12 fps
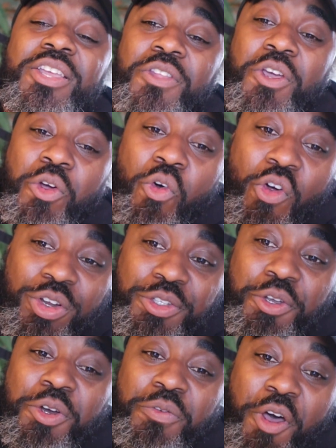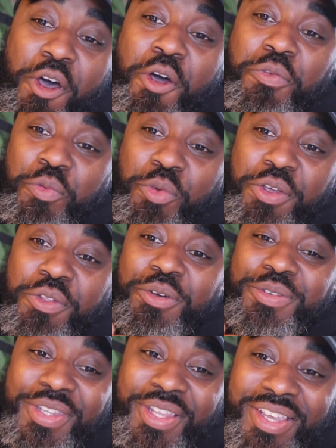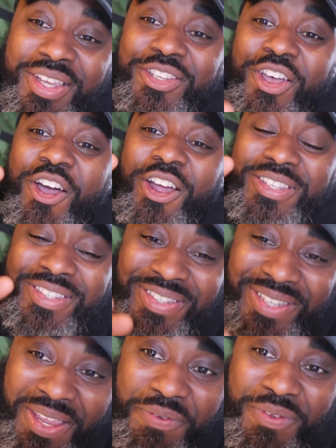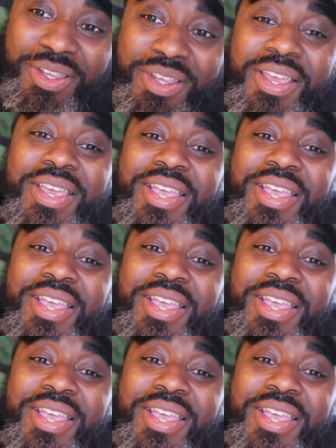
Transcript: The cornerstone of all three of those things is safety.